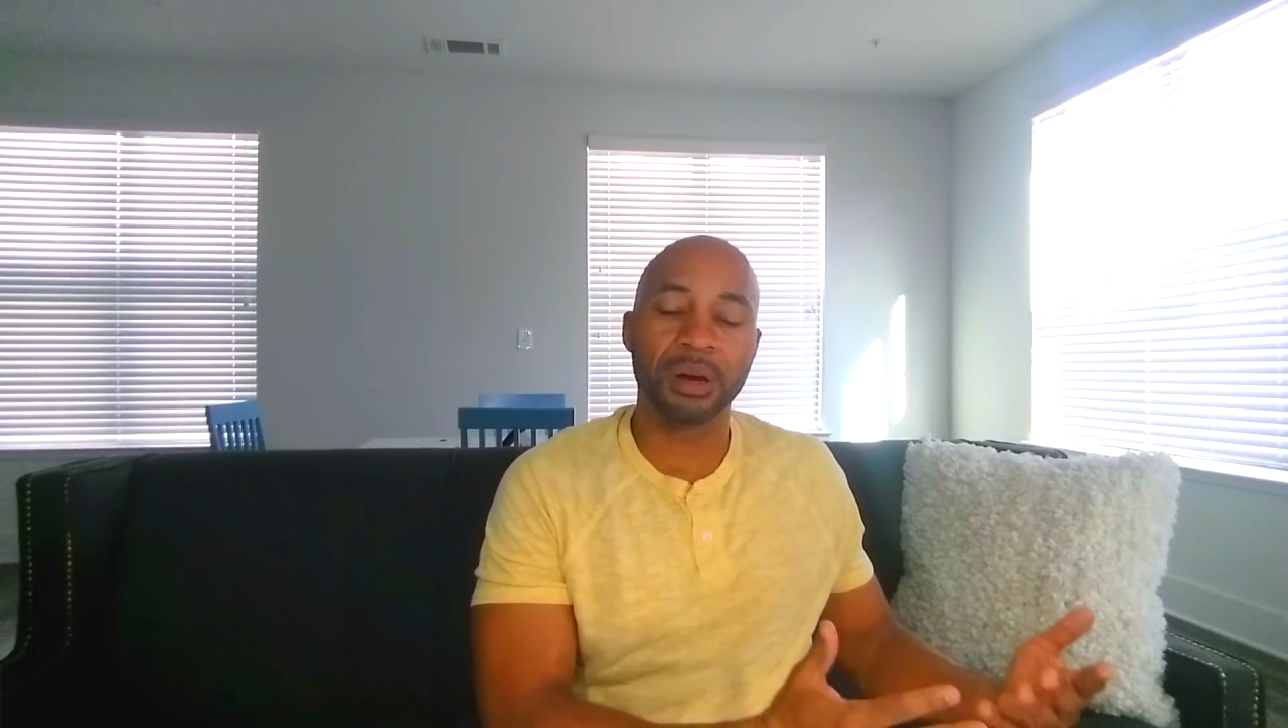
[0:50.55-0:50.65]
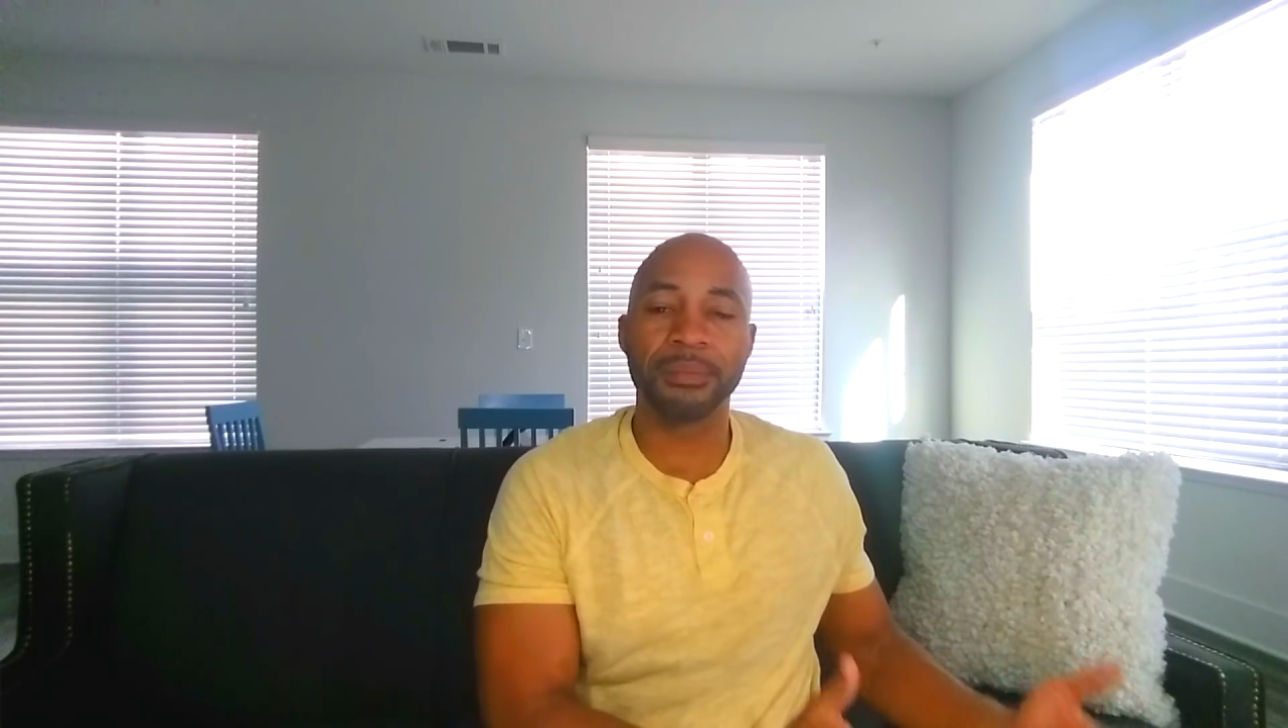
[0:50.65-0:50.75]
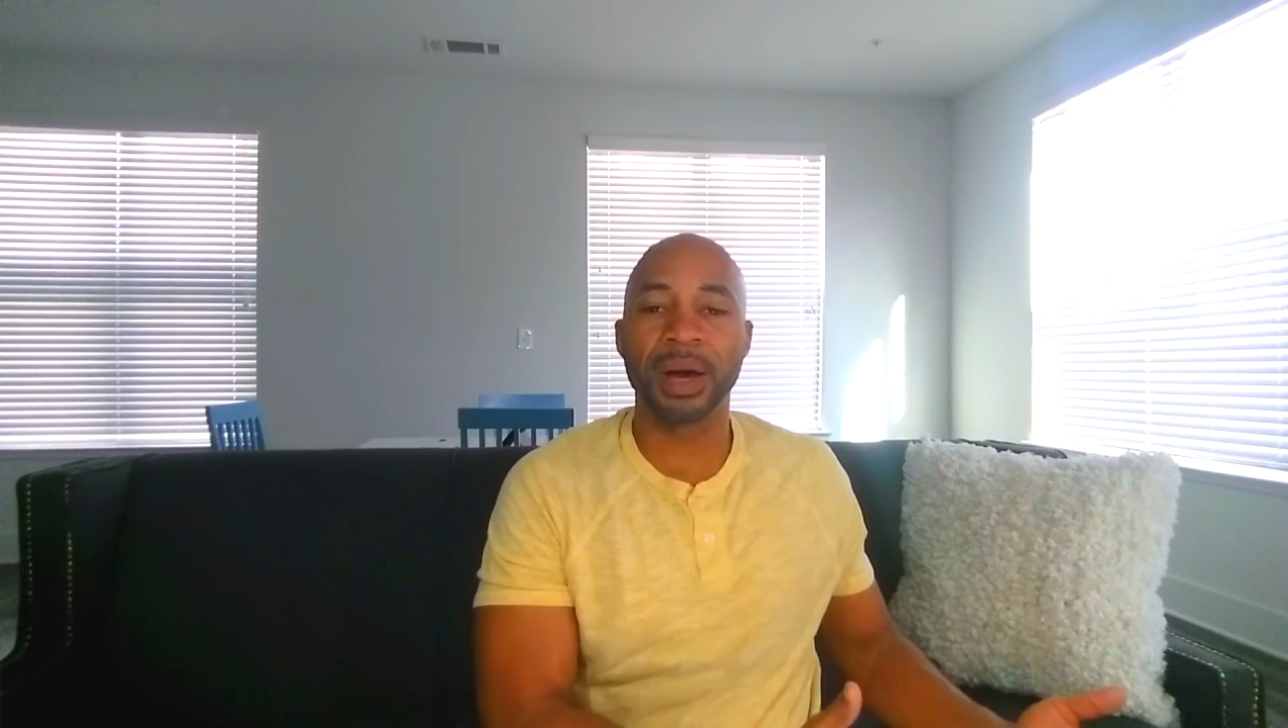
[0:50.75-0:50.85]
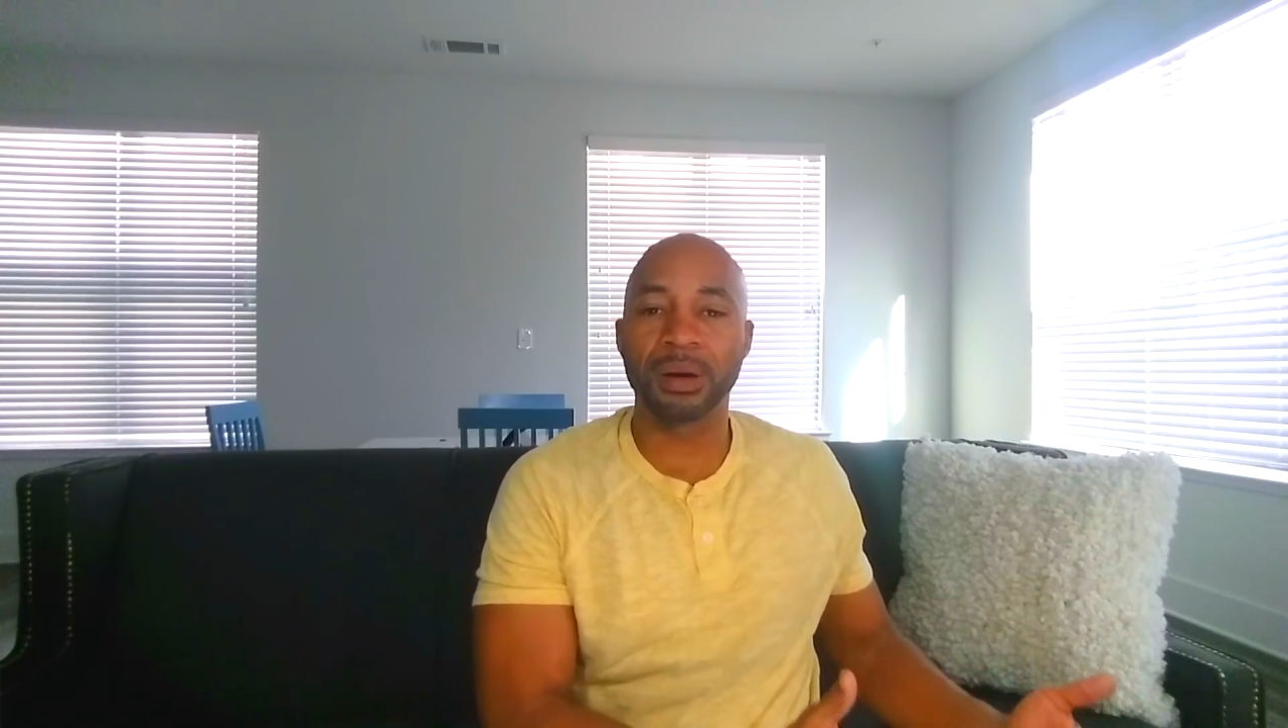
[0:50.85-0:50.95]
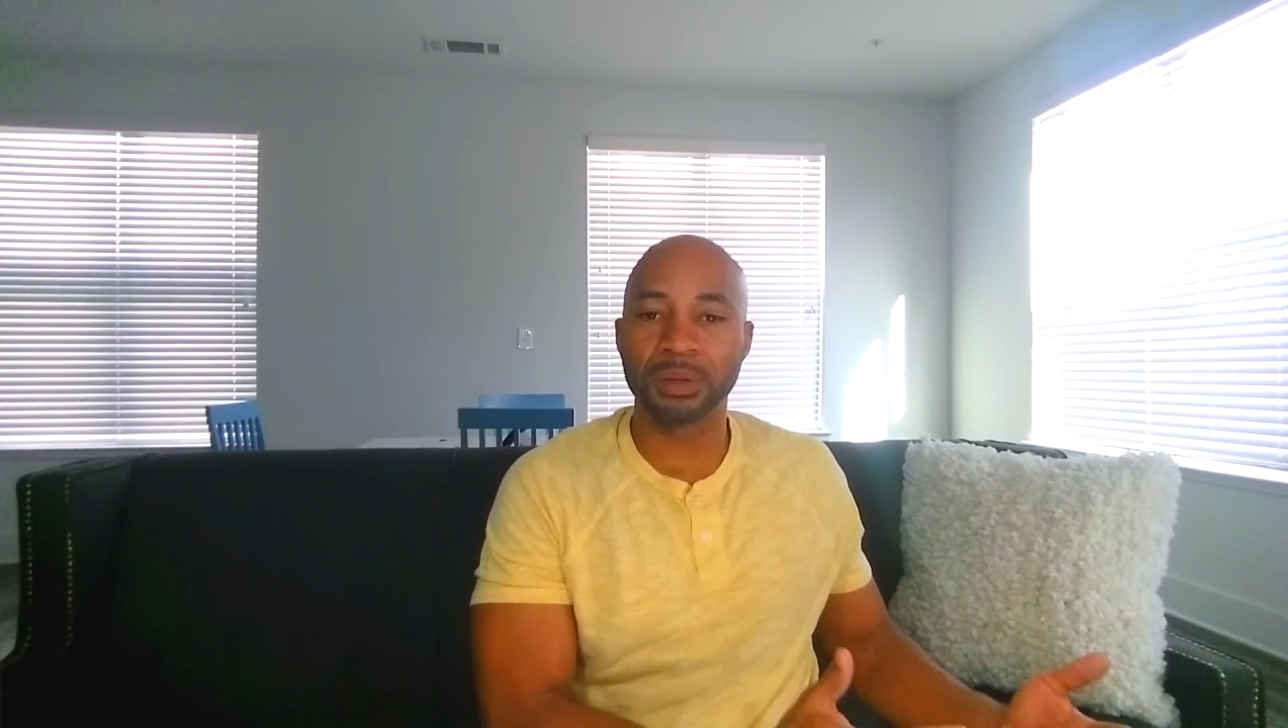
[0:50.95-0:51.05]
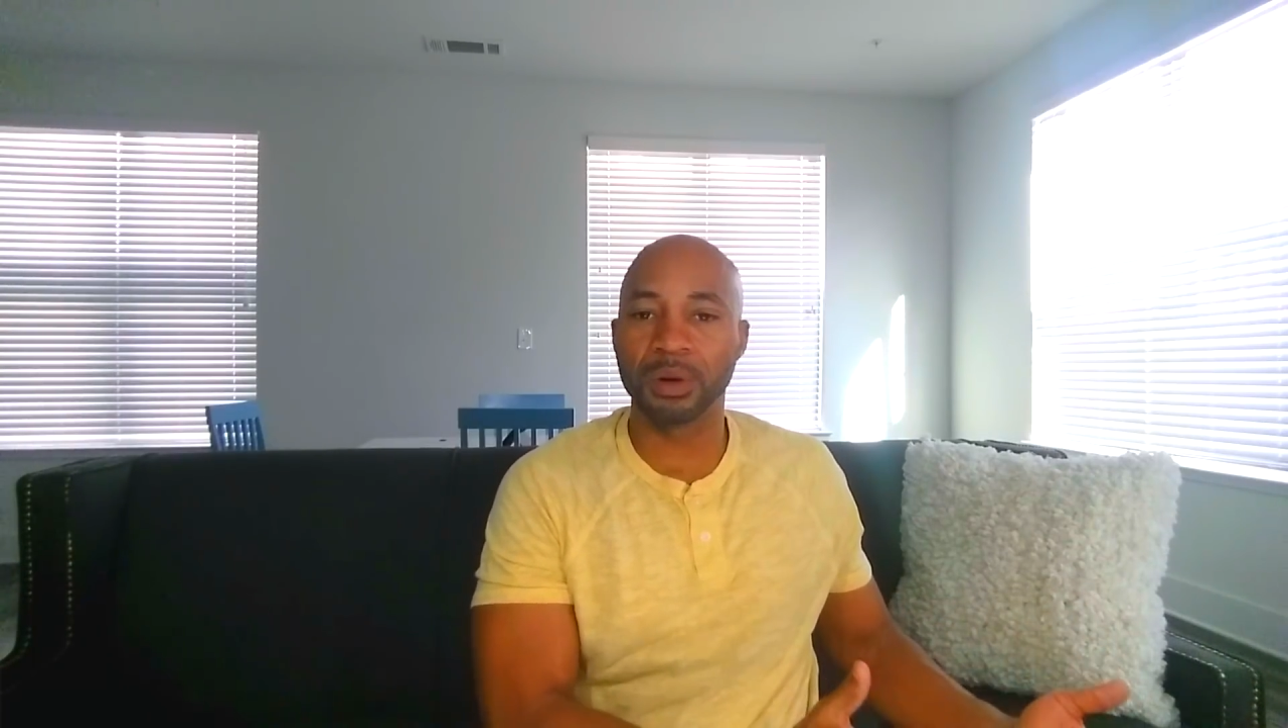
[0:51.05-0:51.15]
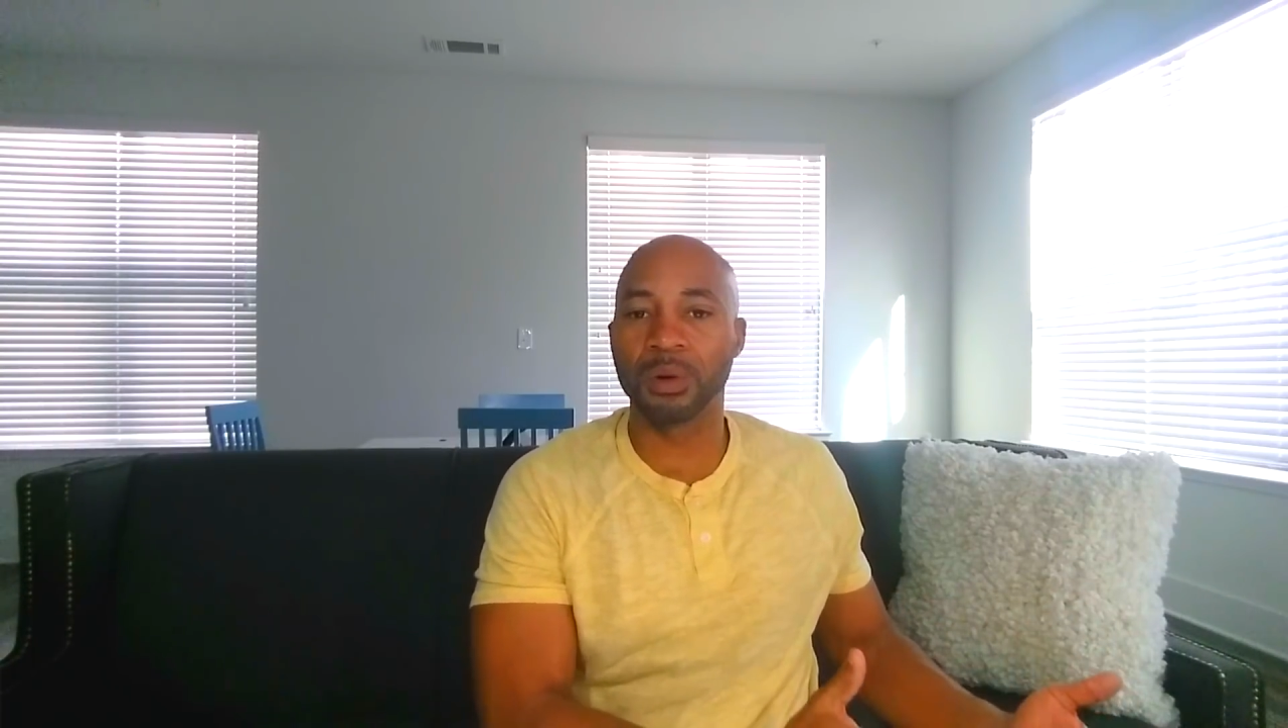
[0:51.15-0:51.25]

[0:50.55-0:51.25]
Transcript: amount